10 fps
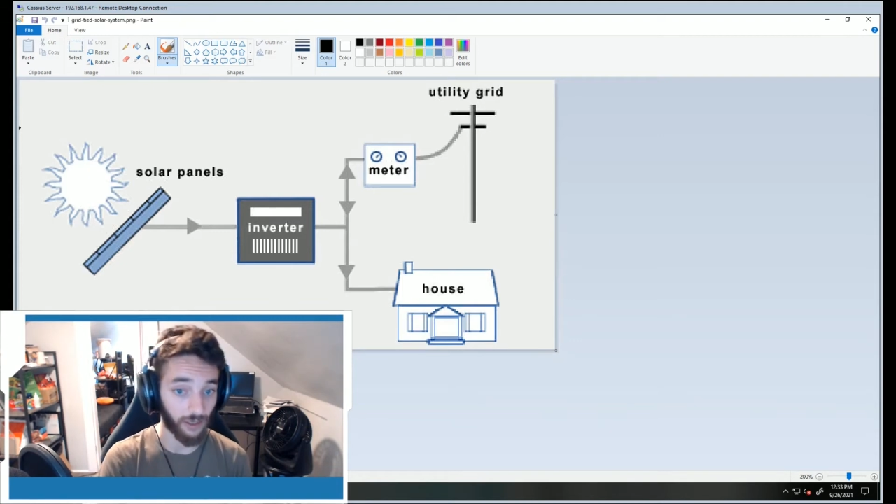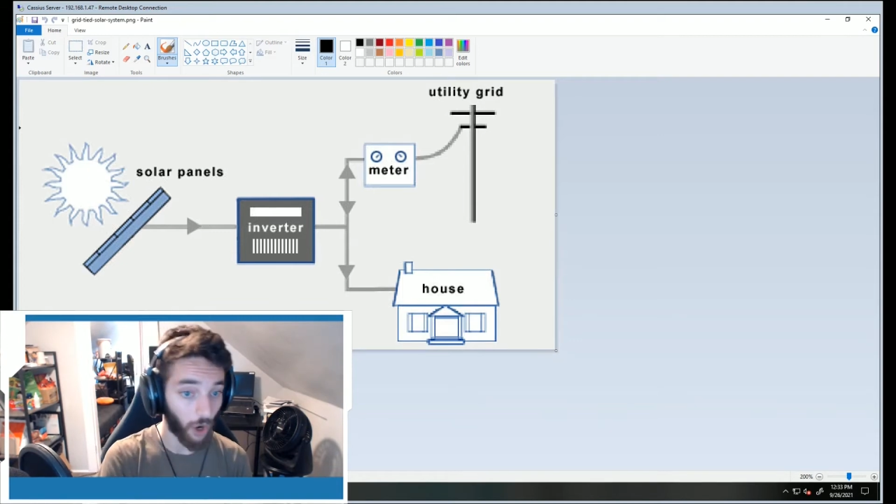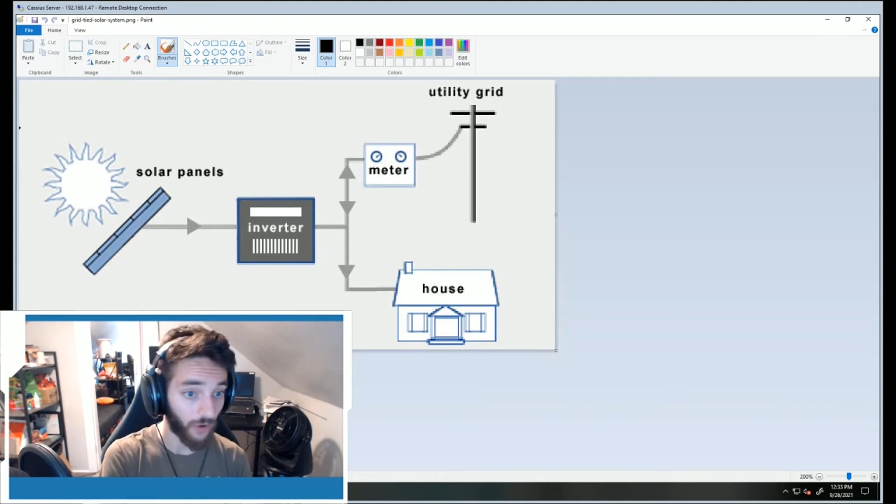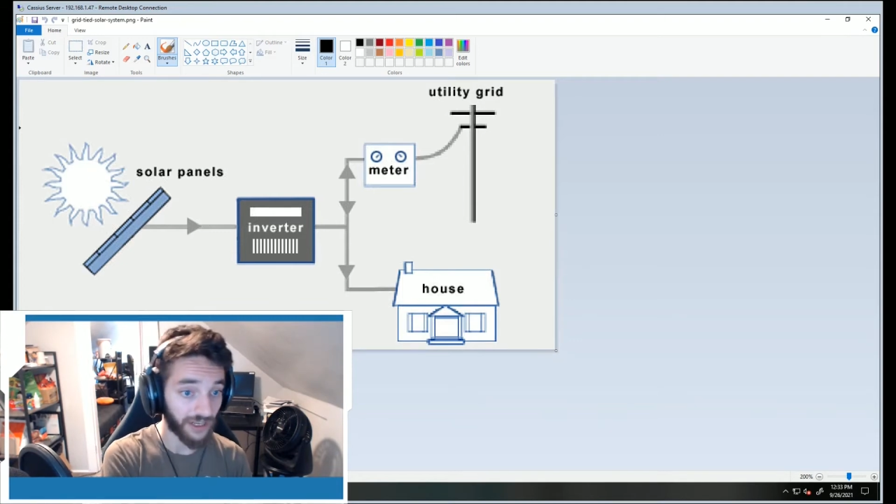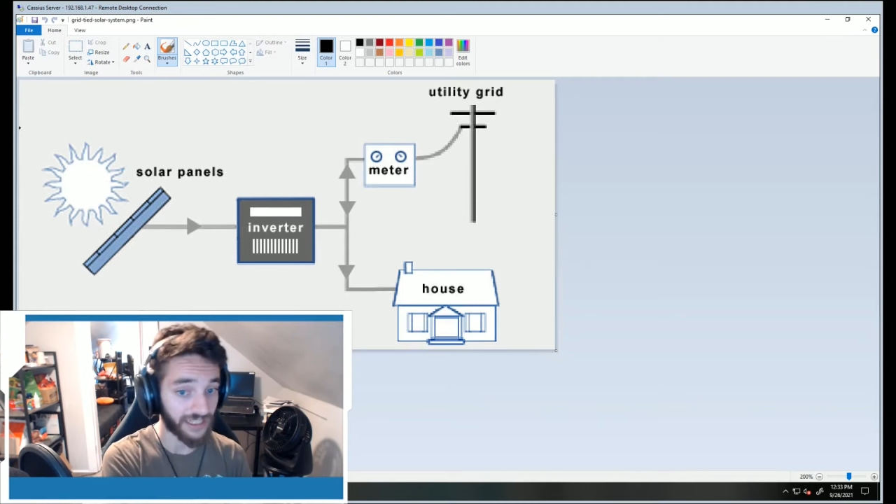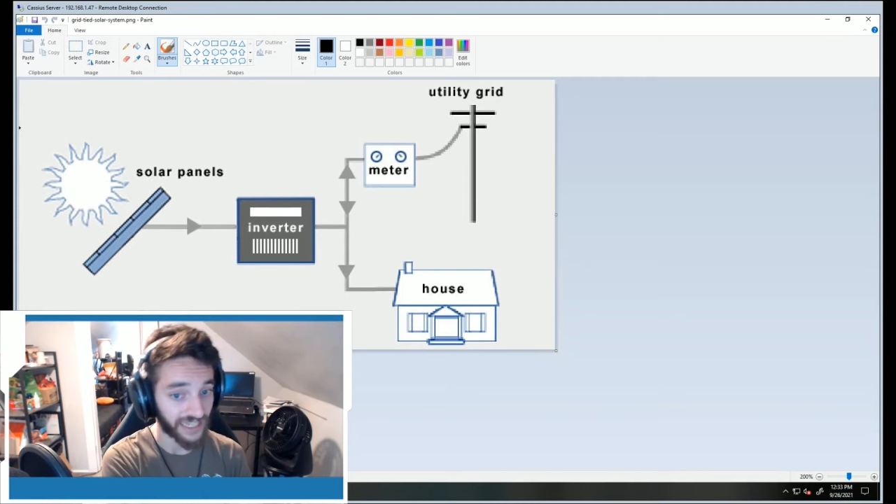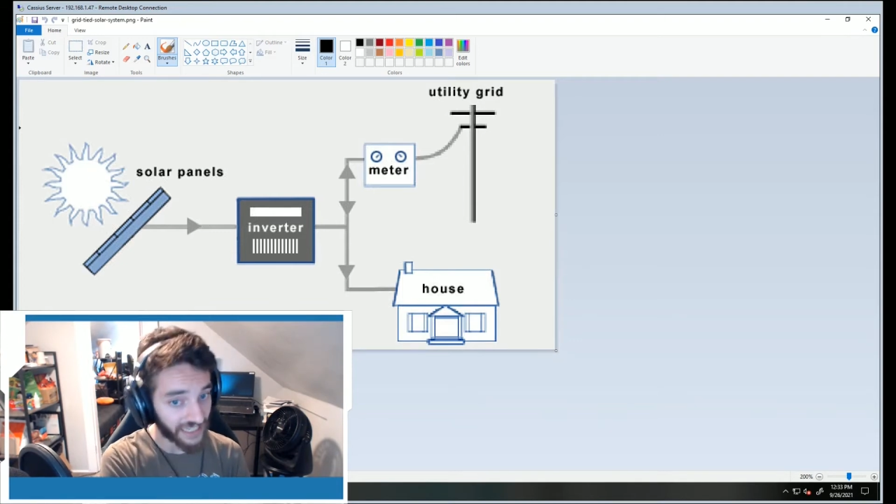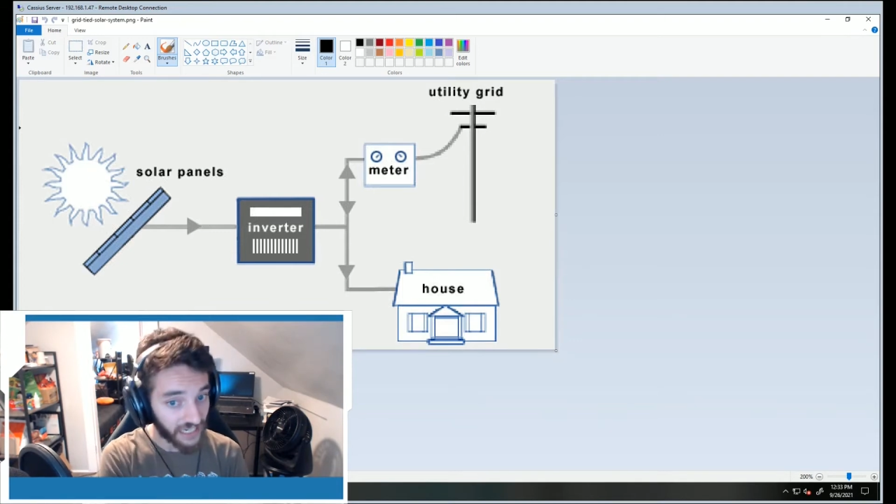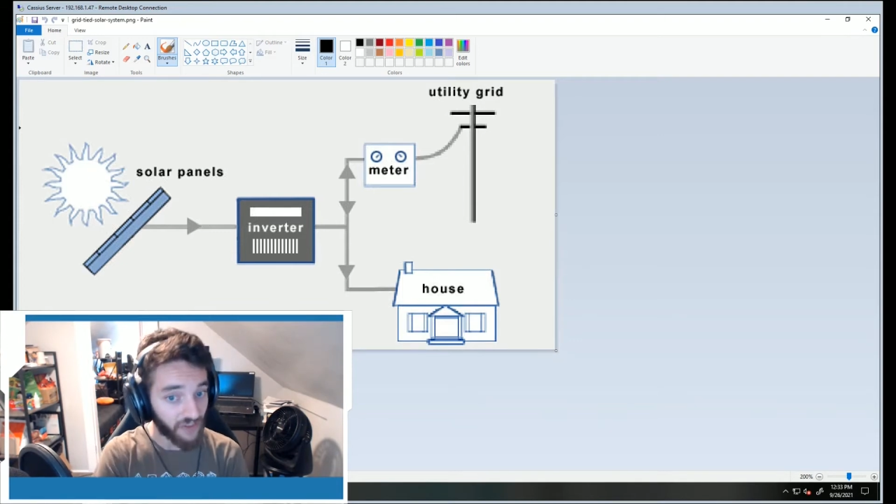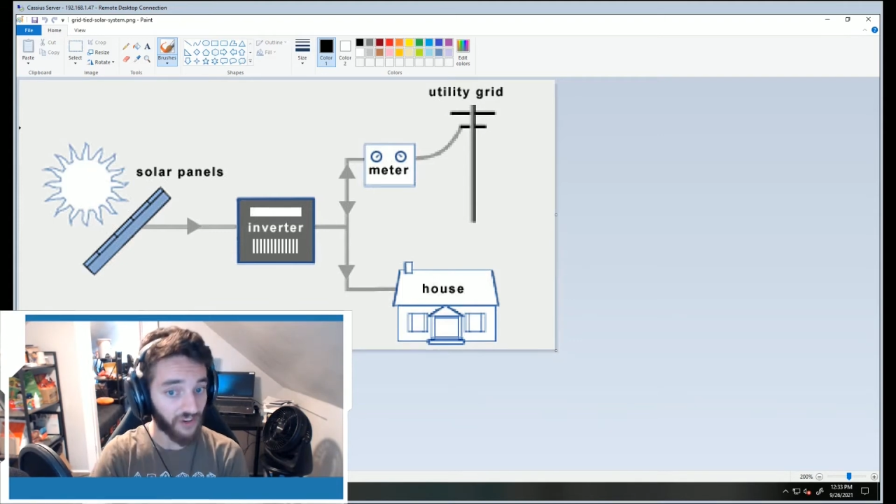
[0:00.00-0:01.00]
already
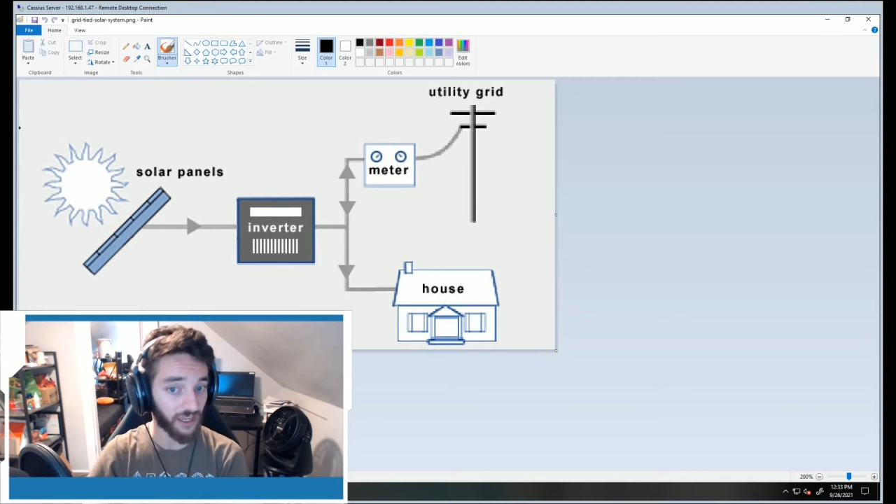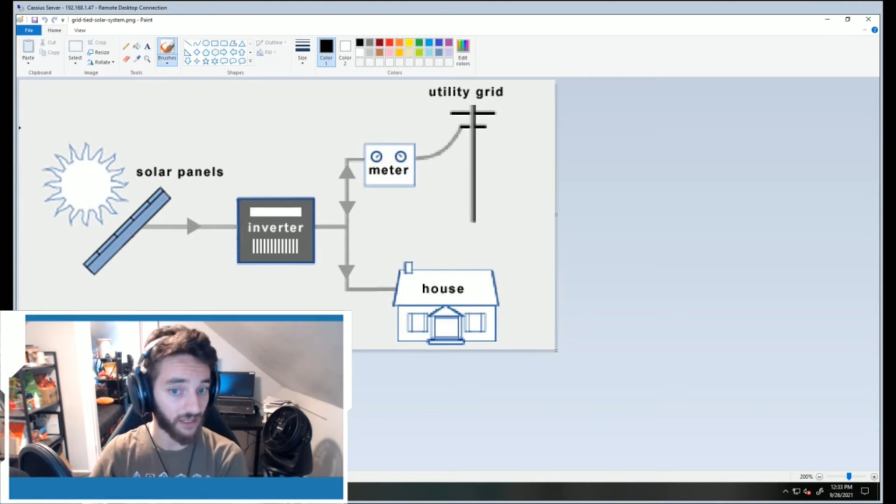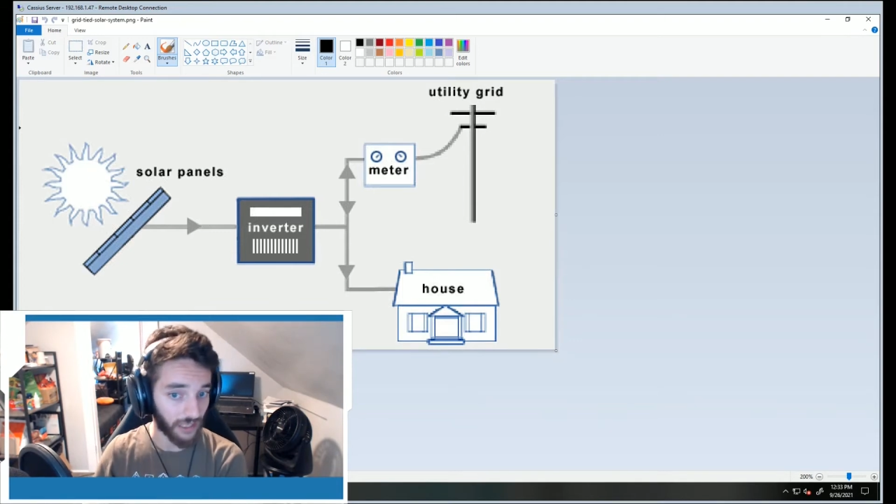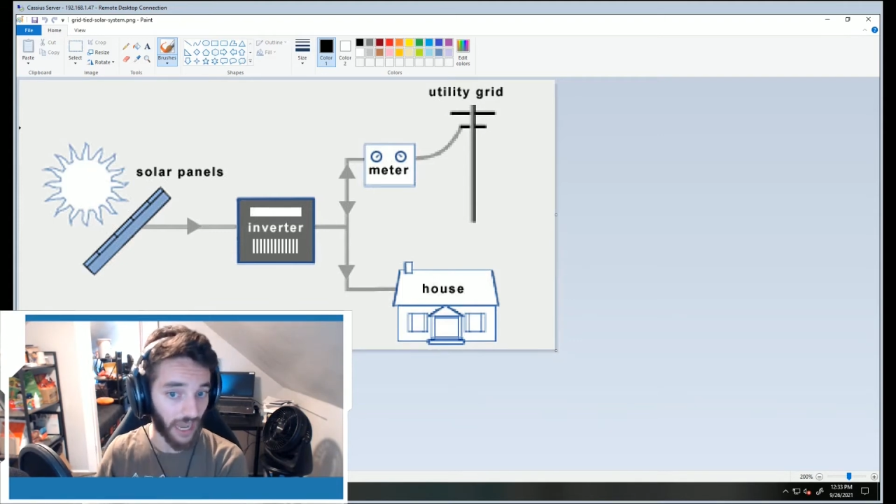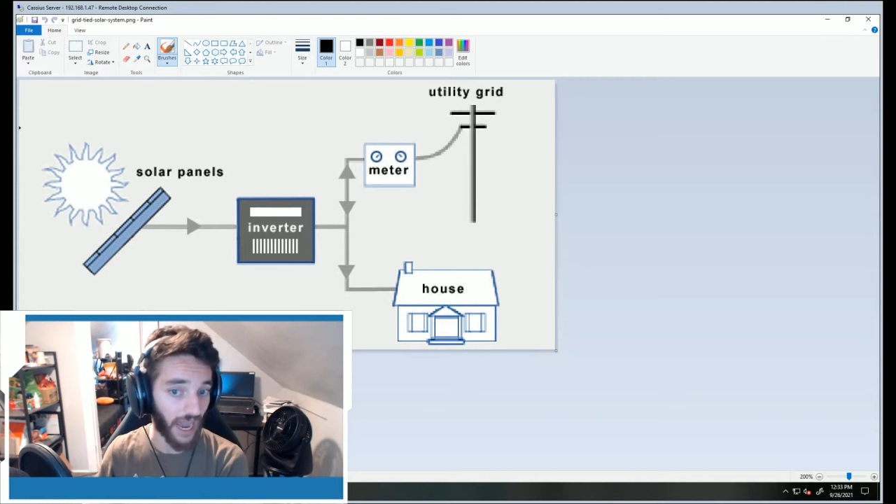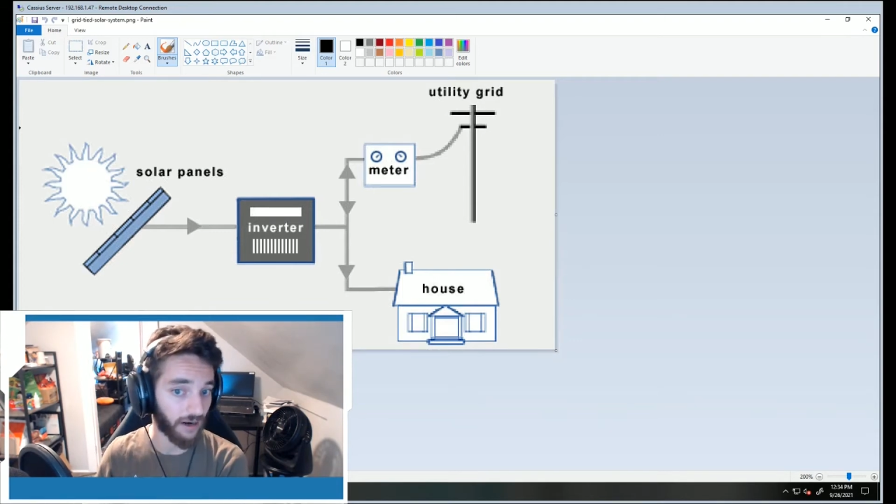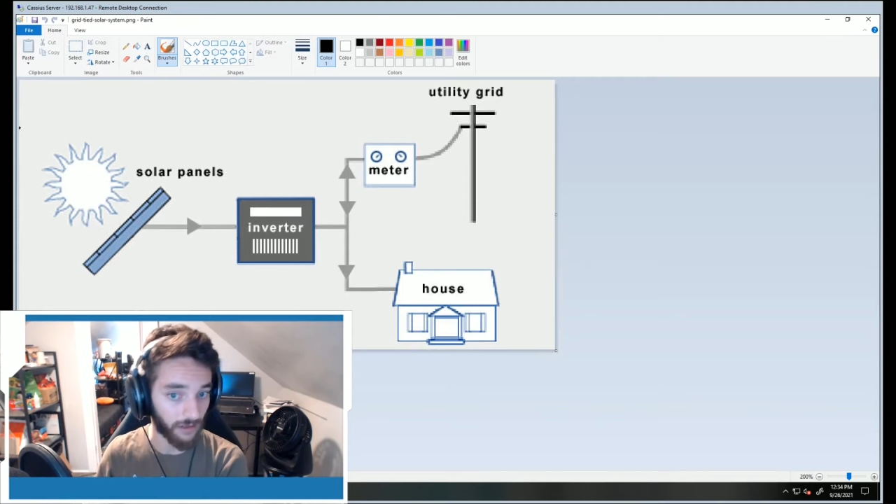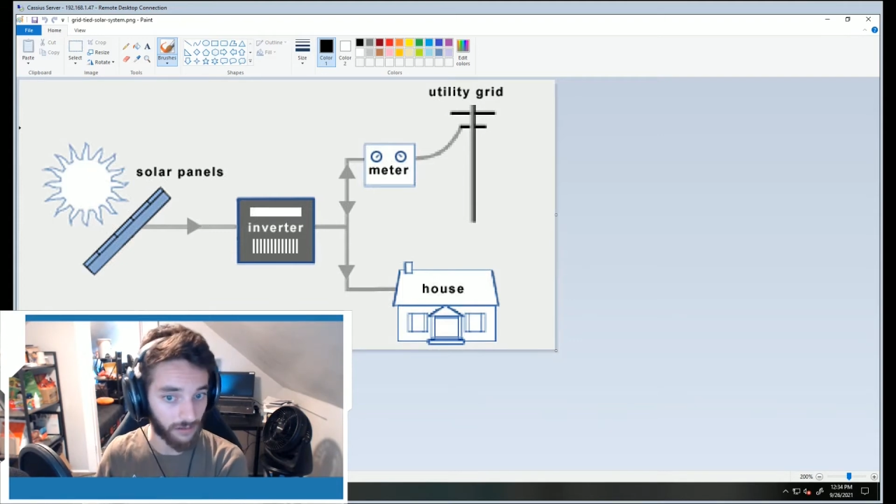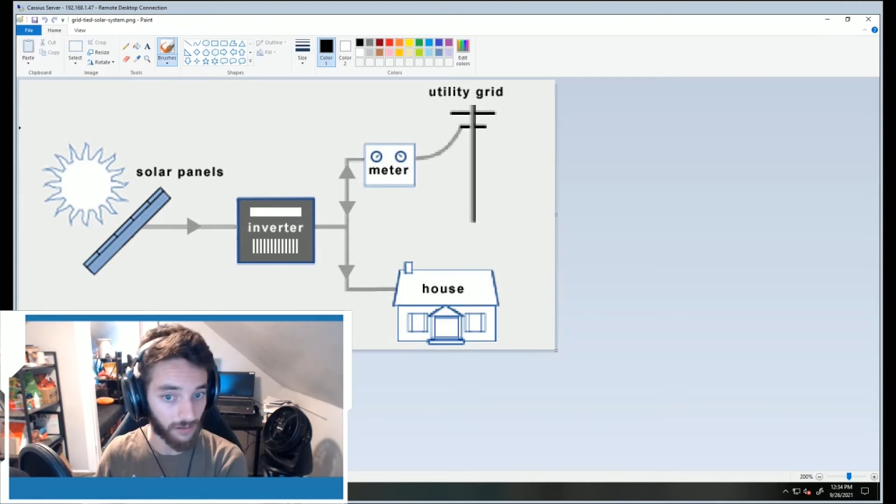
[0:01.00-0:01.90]
significantly added